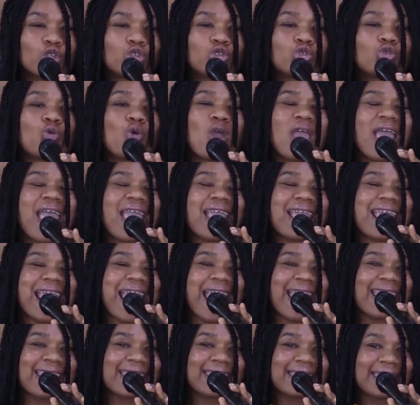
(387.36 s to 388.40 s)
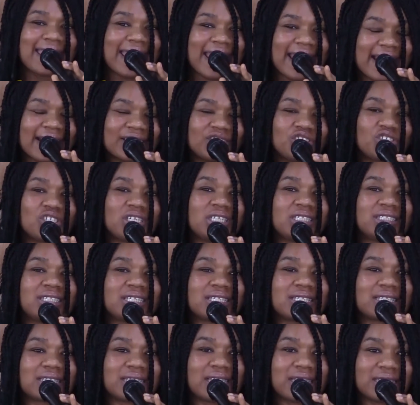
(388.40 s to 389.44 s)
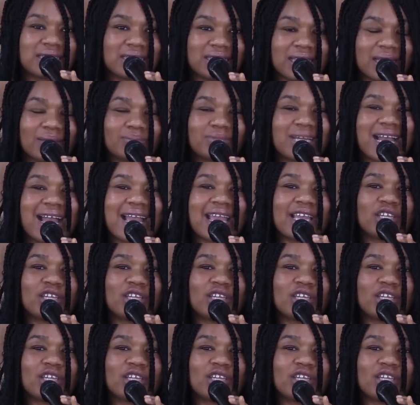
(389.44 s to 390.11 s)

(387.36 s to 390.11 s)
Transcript: to engage in the system that